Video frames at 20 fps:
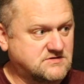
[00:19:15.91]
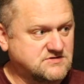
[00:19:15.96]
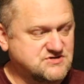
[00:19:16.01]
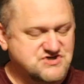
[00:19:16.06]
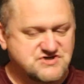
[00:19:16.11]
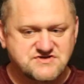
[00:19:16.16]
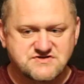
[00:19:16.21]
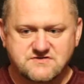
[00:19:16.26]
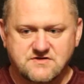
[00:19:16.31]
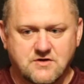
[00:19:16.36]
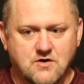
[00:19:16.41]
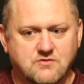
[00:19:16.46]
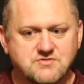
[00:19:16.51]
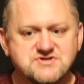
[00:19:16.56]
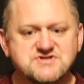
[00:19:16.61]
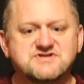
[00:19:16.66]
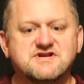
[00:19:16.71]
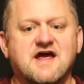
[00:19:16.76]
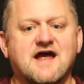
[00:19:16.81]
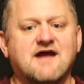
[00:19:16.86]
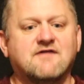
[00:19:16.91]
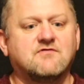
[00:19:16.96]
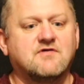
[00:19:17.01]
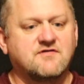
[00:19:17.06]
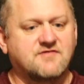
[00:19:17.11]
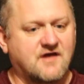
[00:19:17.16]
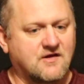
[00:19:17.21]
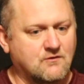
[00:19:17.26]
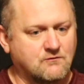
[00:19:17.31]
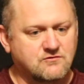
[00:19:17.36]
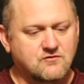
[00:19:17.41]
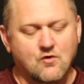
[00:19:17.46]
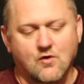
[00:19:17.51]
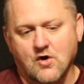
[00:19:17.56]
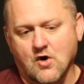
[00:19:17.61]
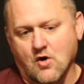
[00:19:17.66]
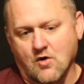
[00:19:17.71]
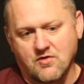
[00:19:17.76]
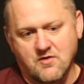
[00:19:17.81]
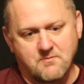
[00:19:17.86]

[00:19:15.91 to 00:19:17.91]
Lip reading: just everything that was going on,